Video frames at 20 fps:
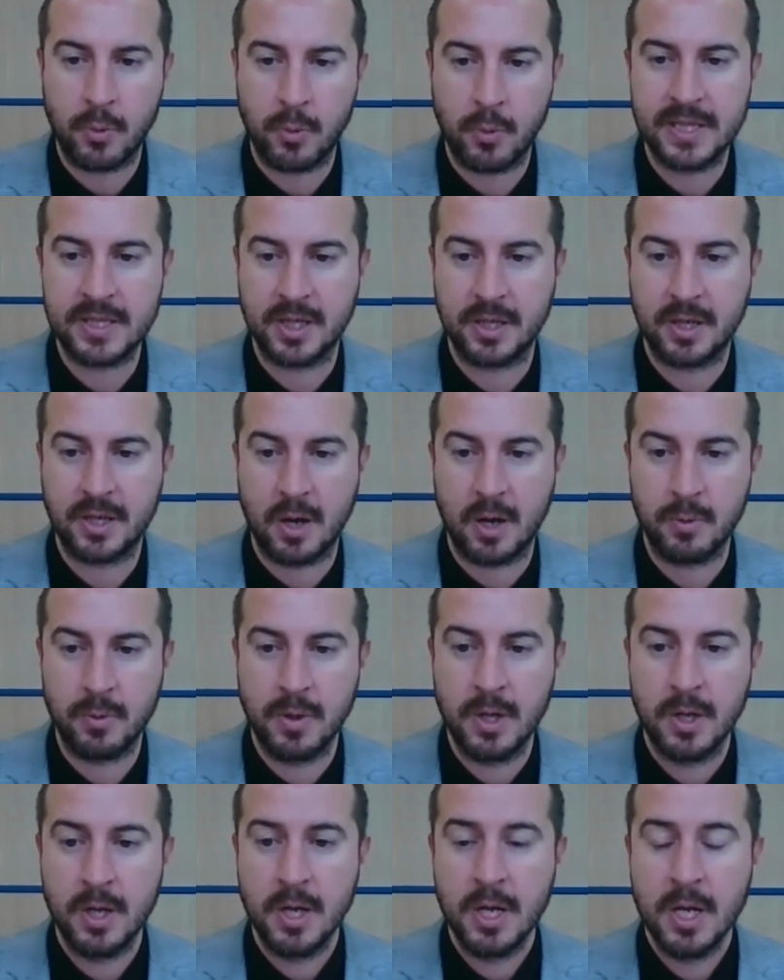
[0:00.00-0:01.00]
going to go.
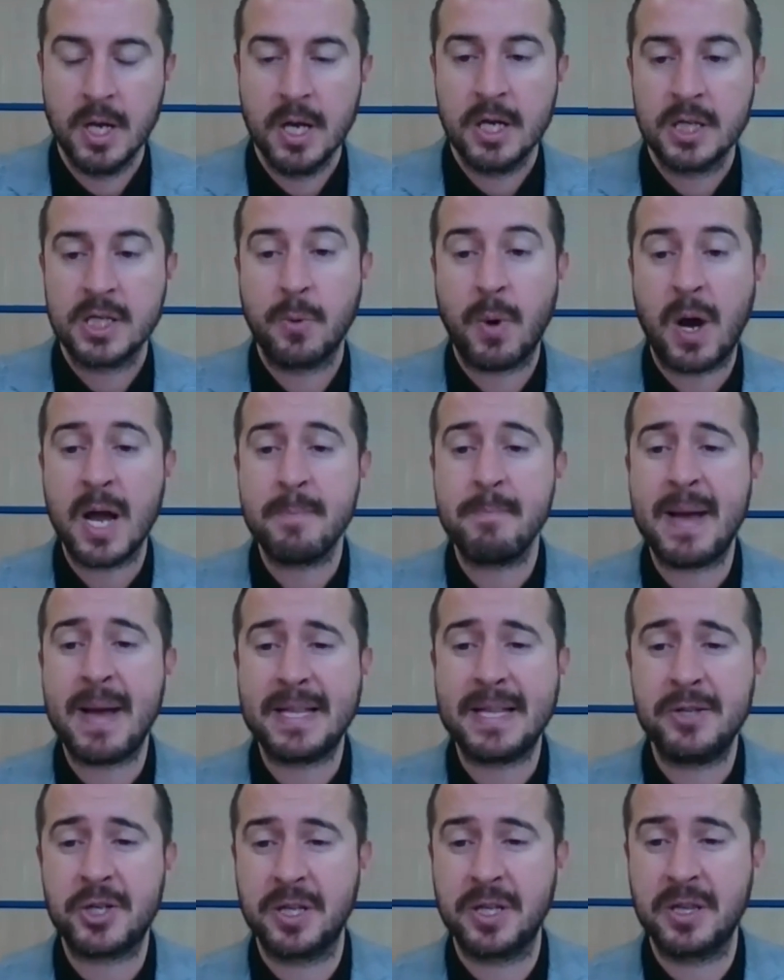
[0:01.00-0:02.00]
So I
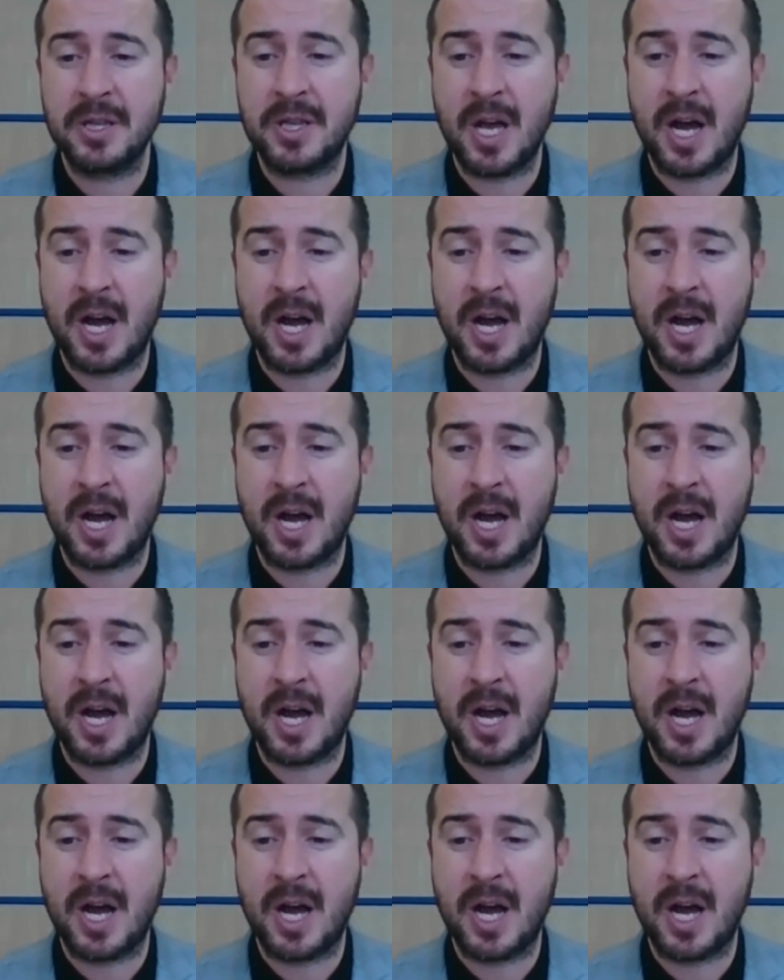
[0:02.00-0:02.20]
mentioned